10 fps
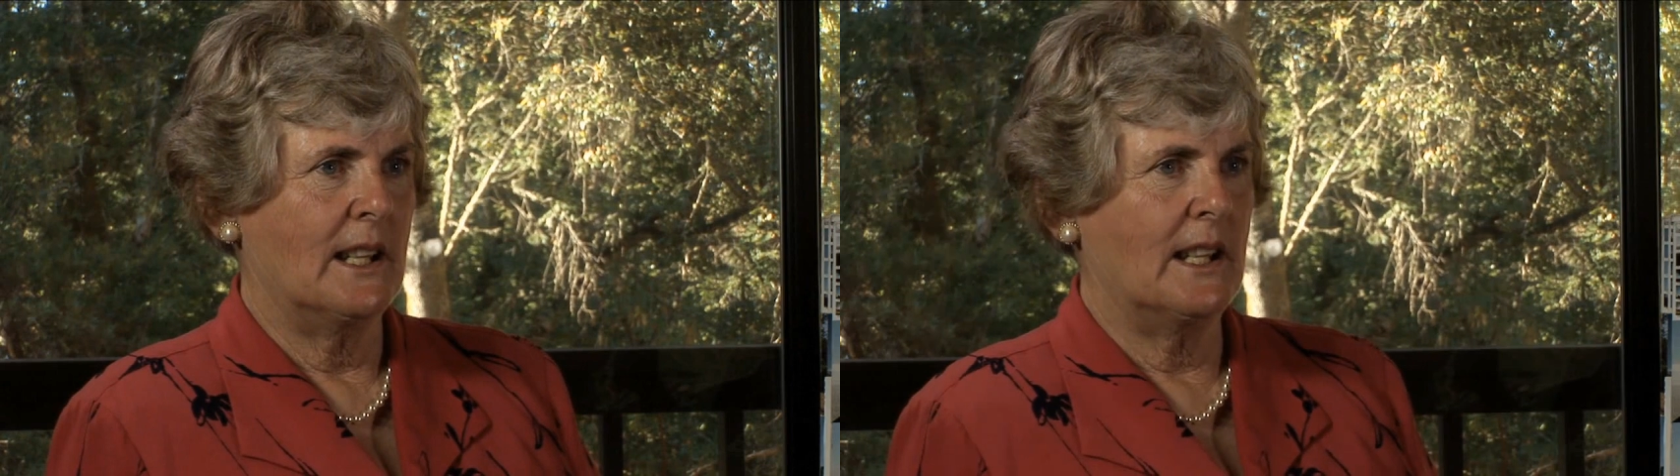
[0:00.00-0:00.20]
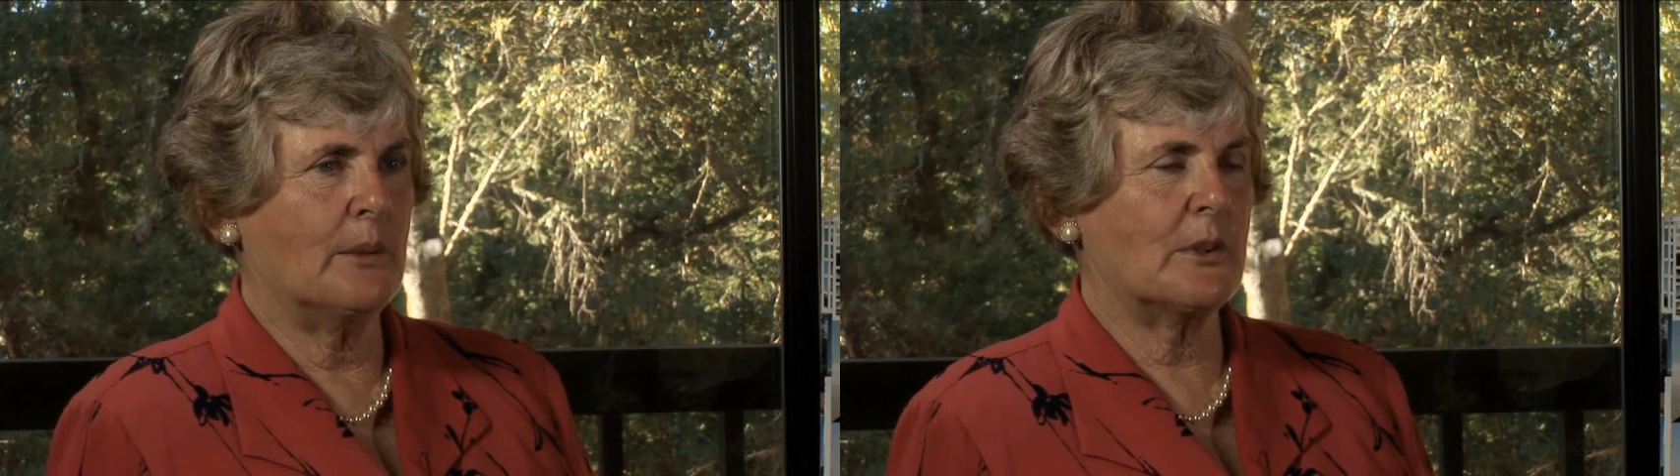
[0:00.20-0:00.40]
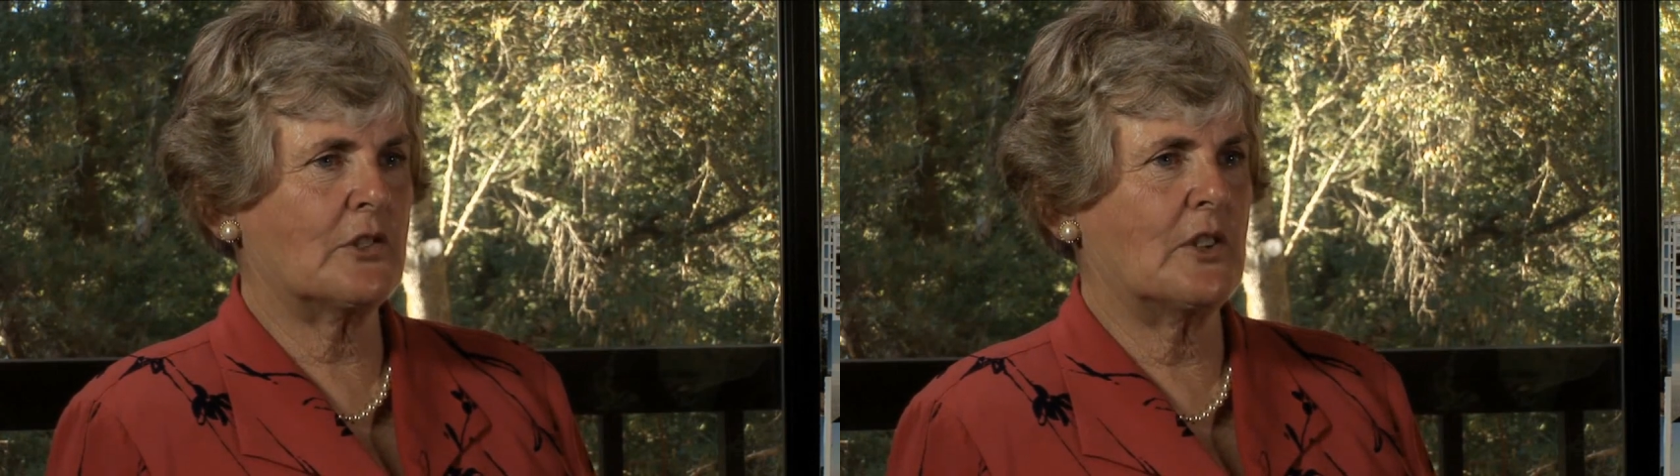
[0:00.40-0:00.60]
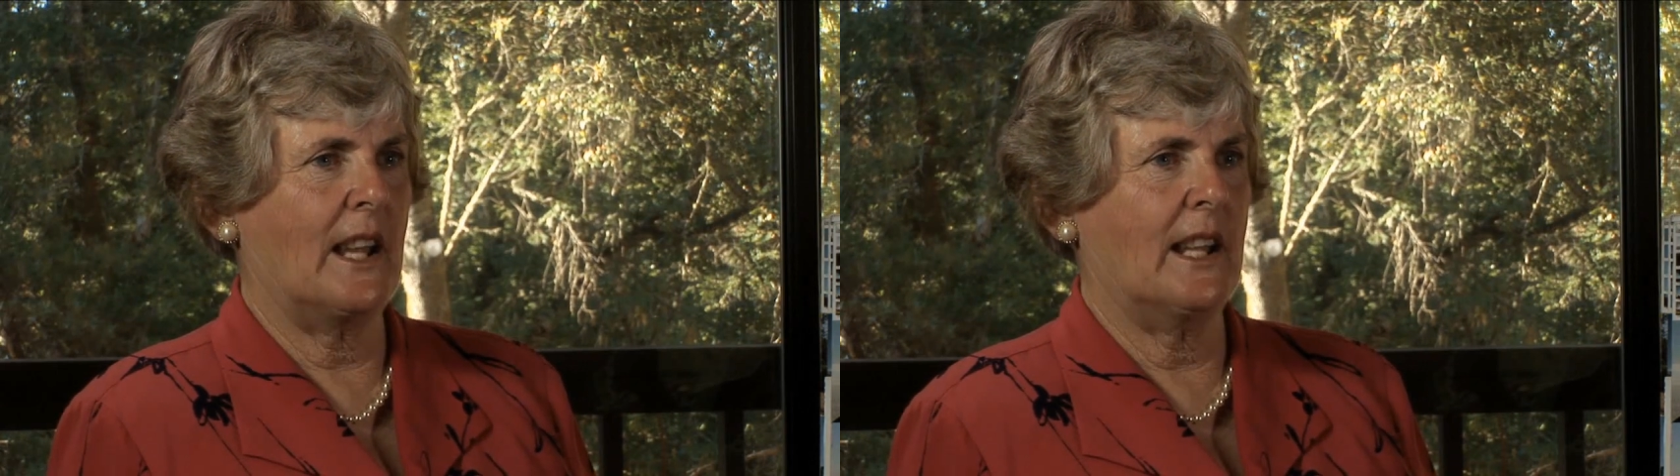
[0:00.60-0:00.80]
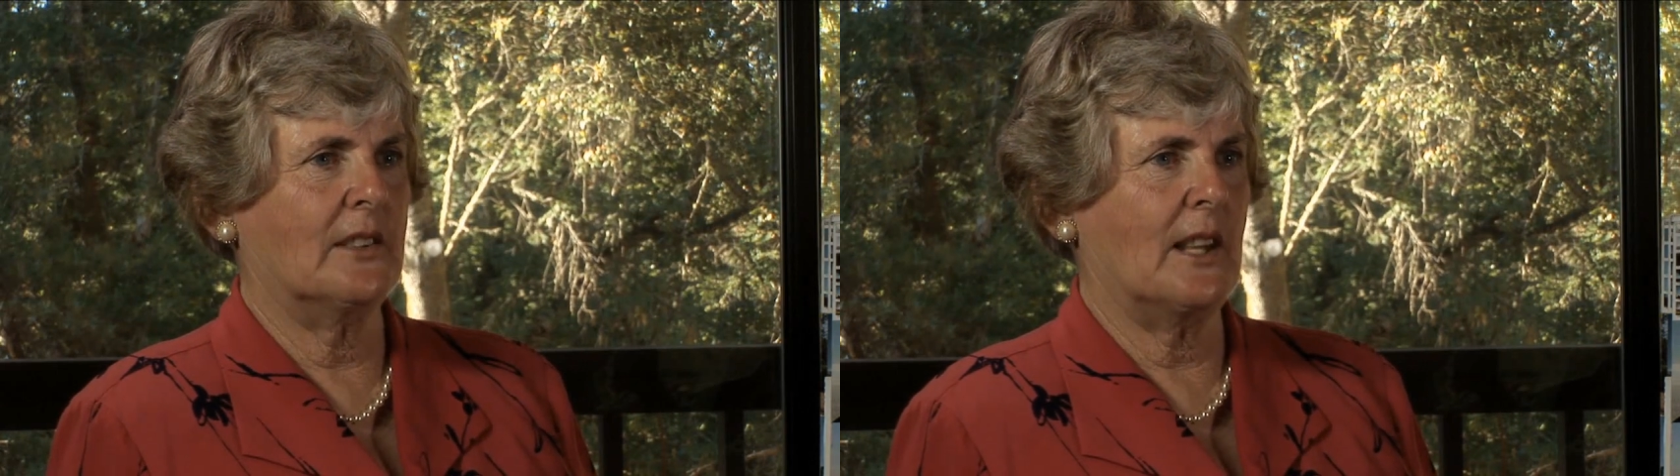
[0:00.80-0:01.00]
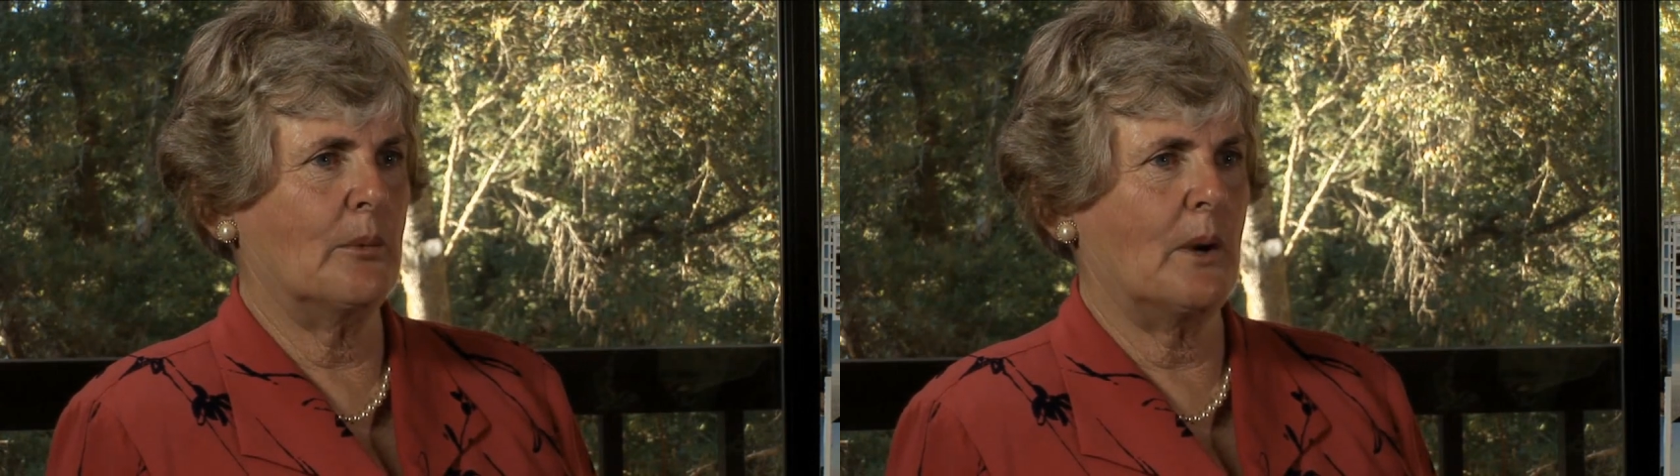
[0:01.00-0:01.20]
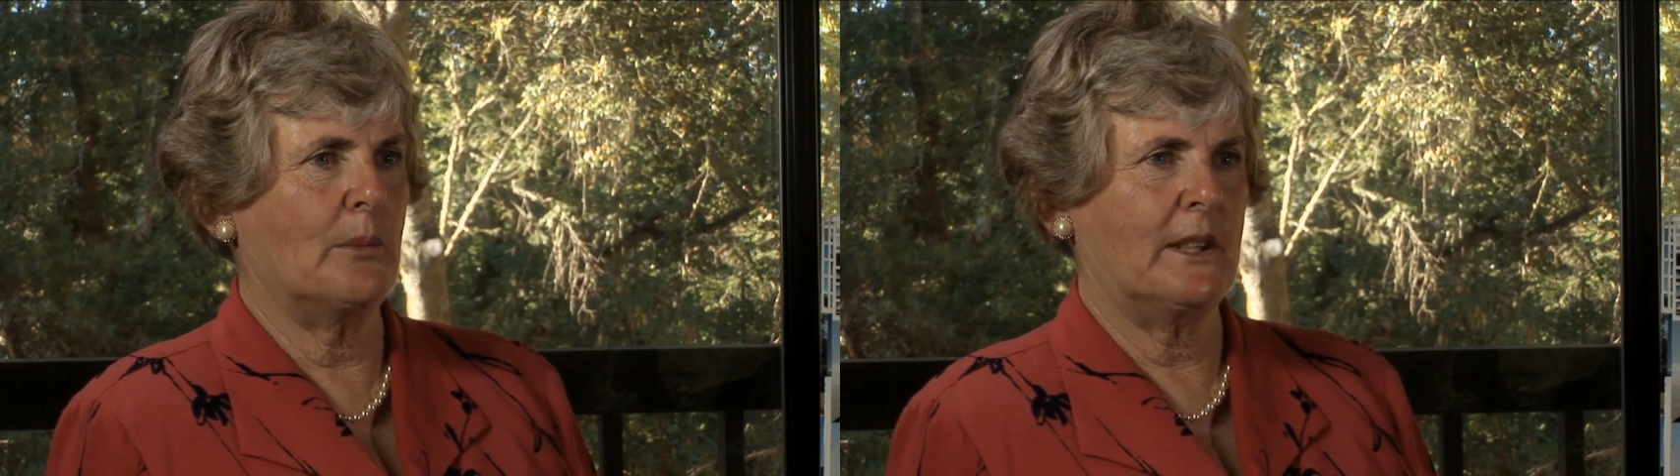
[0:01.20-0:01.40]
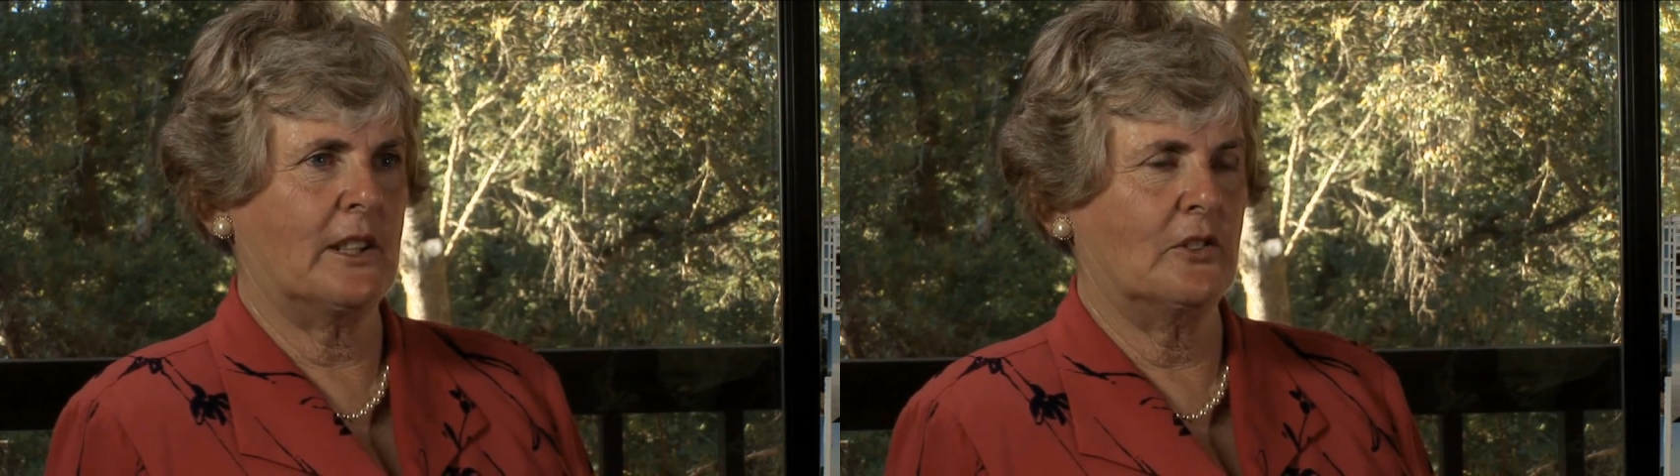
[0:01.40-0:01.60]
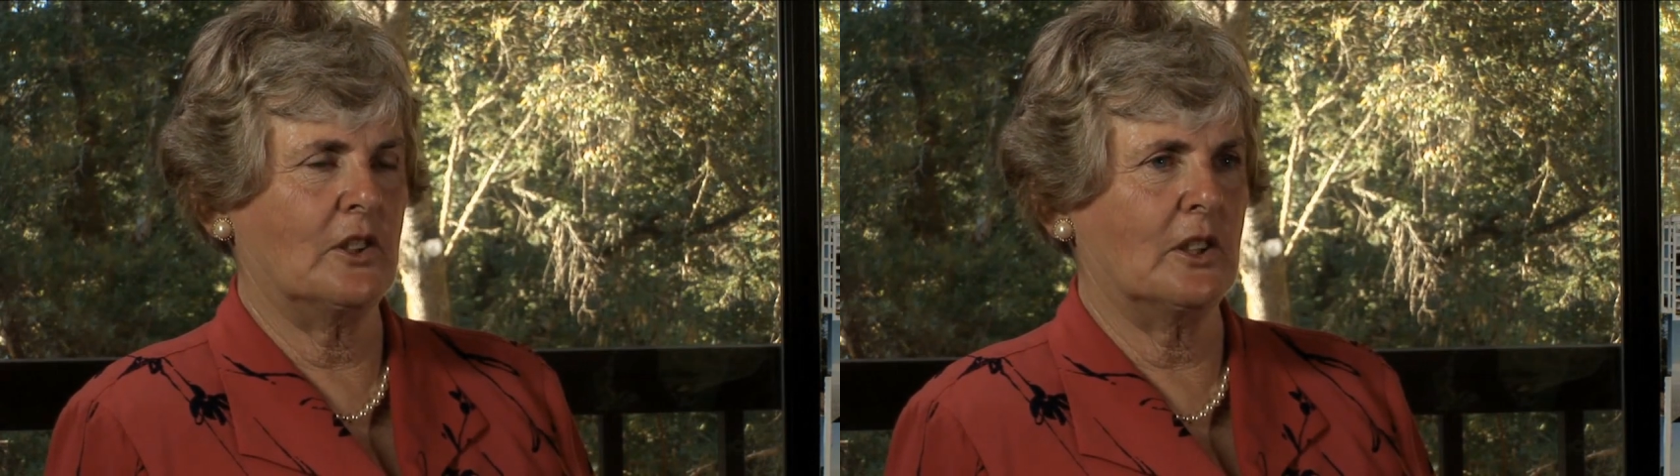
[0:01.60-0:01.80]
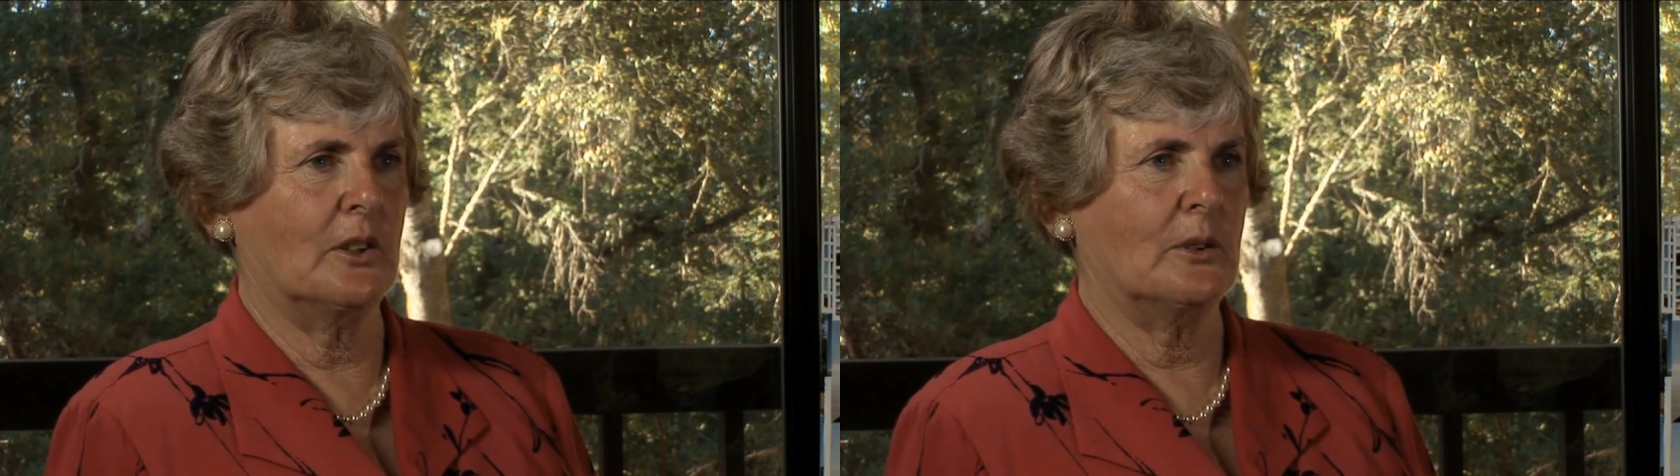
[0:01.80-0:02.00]
He was saying that what we can
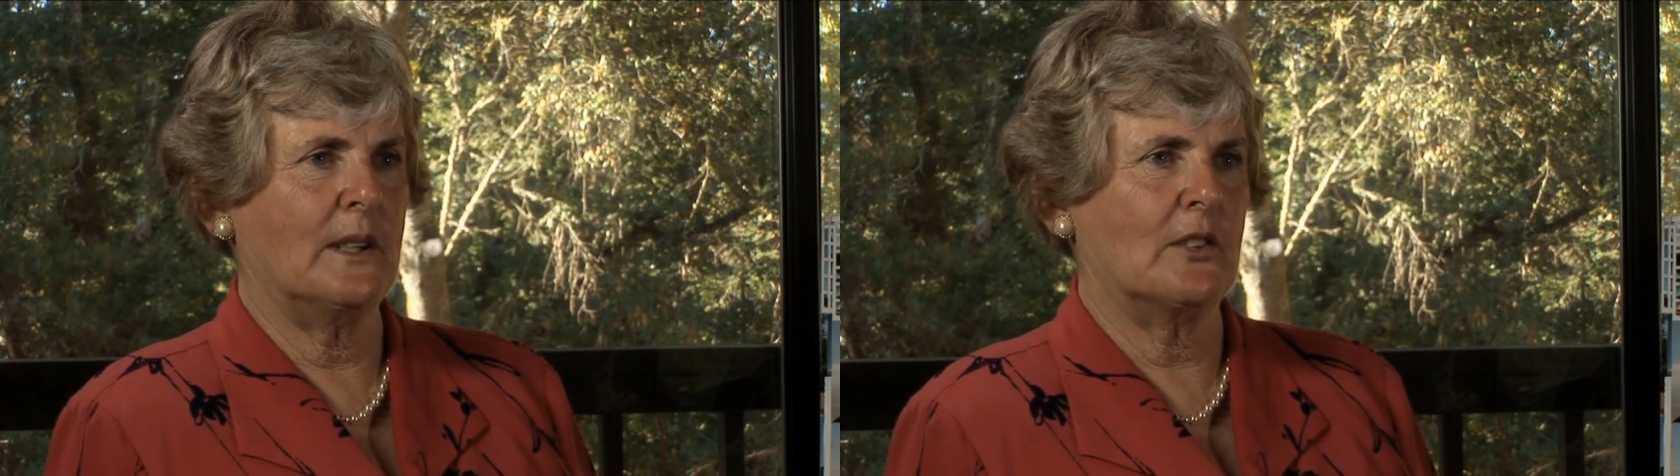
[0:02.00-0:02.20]
do